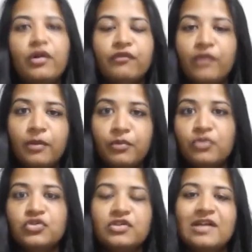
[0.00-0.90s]
waterfall
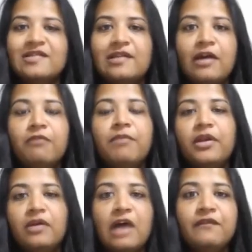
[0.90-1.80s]
approach, that's allowed,
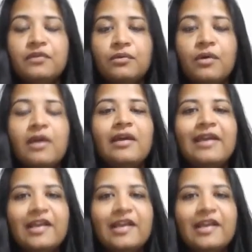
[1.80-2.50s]
but you have to